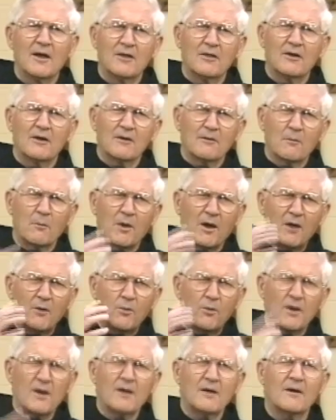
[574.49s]
That by
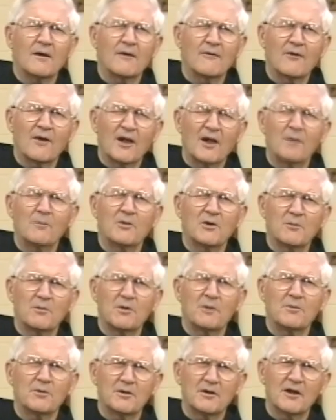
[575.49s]
way of helping
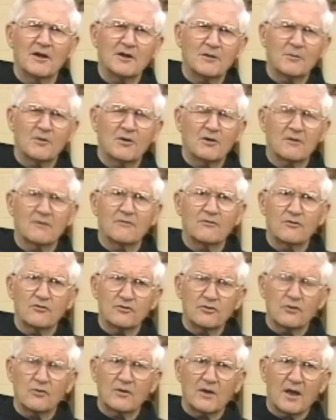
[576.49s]
people not to be
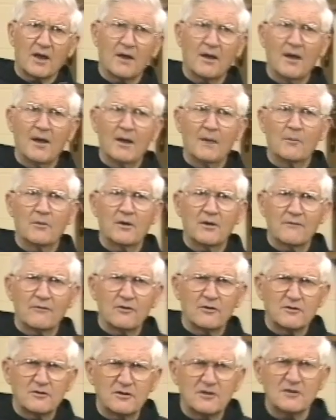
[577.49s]
confused, okay. But if
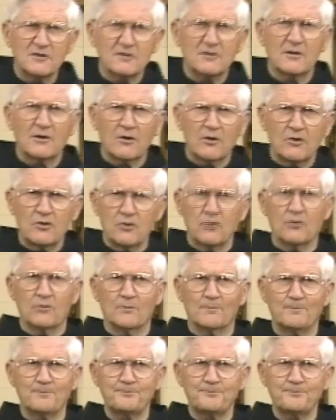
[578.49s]
you're just you,